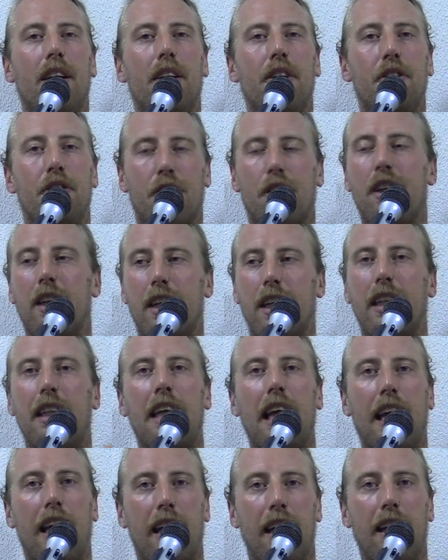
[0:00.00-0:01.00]
you're going to
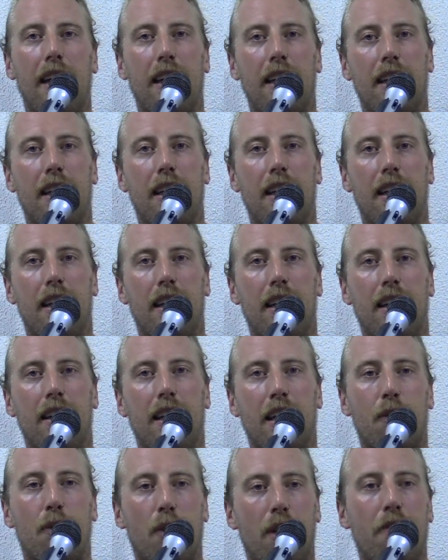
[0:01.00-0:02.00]
get.
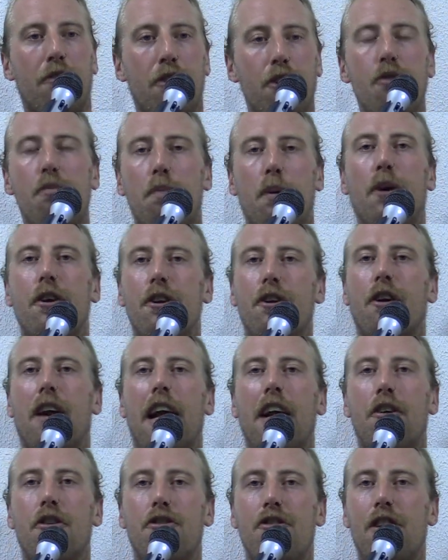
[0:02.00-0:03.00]
Like, whatever you put your
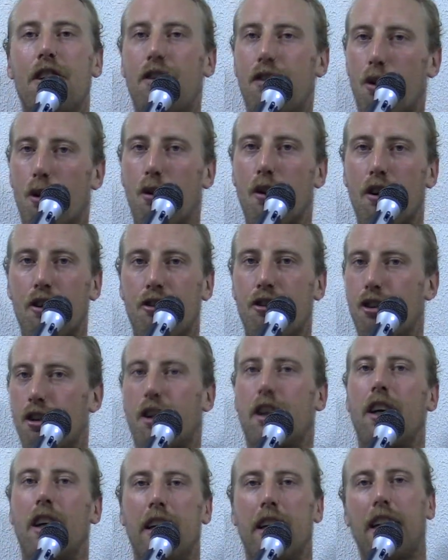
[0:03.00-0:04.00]
energy towards, you're
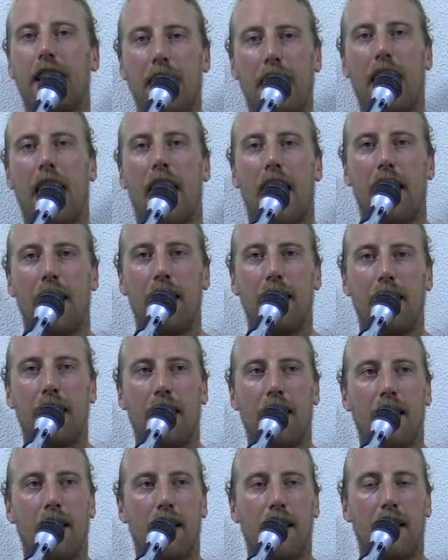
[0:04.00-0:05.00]
going to get.
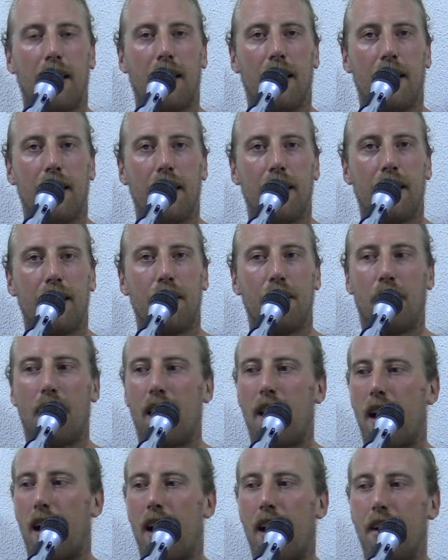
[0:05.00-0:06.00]
You
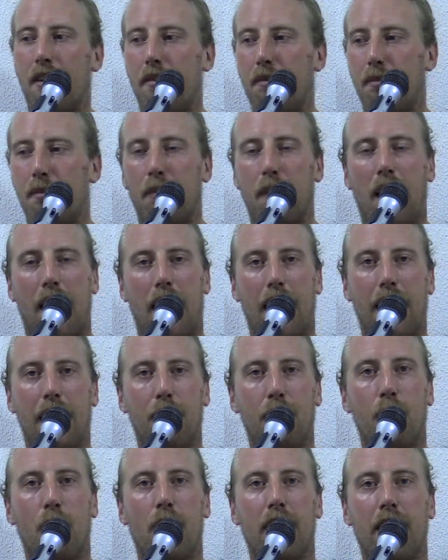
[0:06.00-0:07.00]
know,
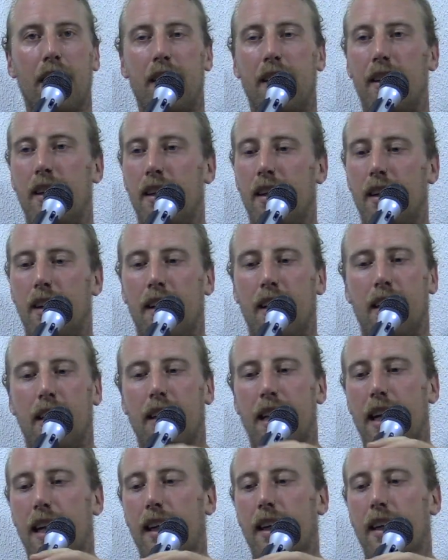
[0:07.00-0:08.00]
I wanted,
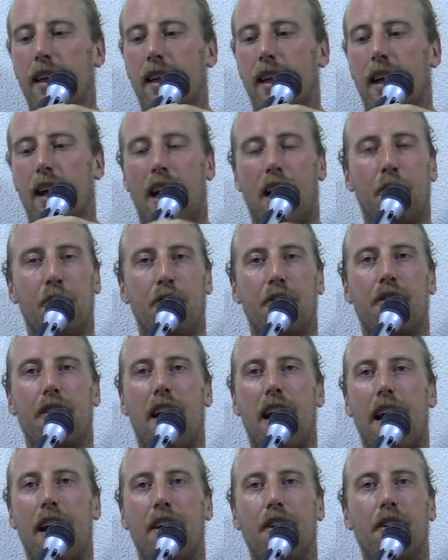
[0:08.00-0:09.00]
like, I was
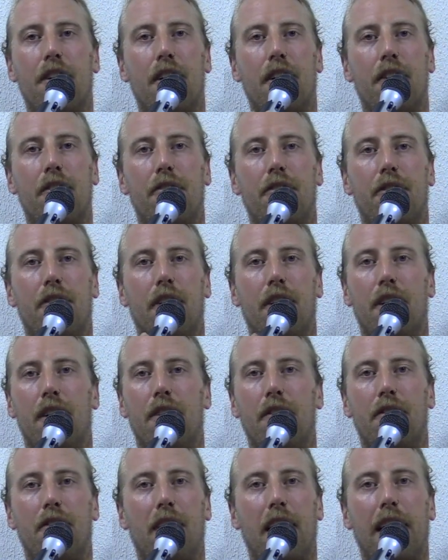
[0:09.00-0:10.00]
tired
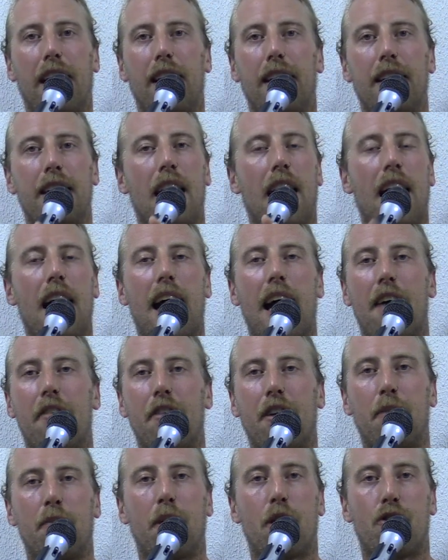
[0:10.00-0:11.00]
of like, not
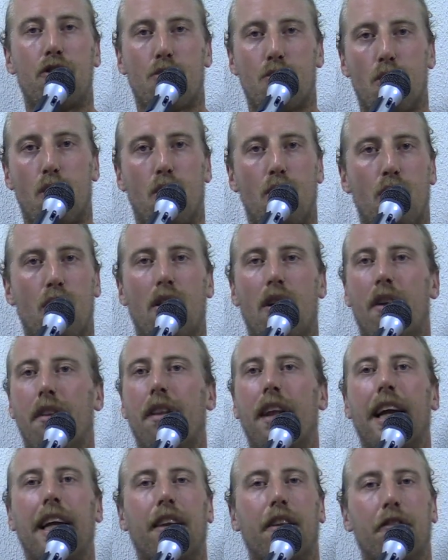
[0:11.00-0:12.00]
having much role
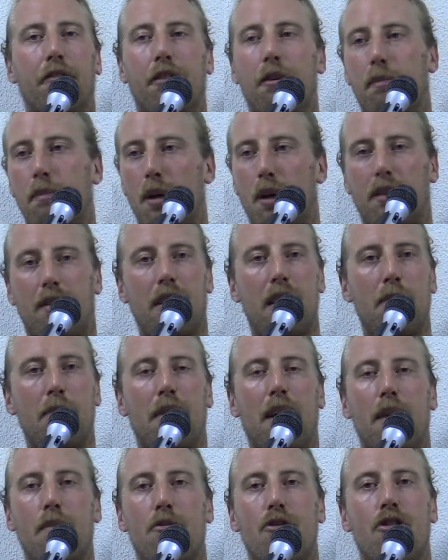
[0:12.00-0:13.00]
on, like, the football
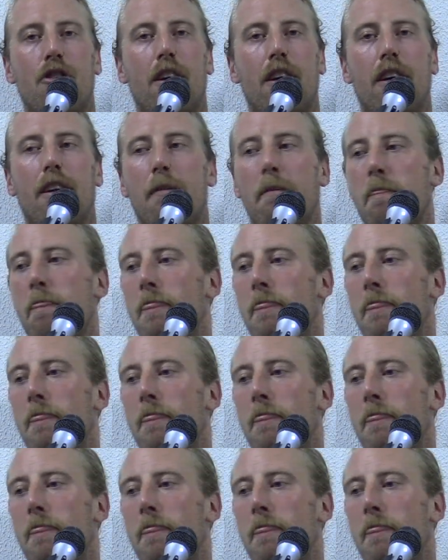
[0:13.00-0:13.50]
team type shit.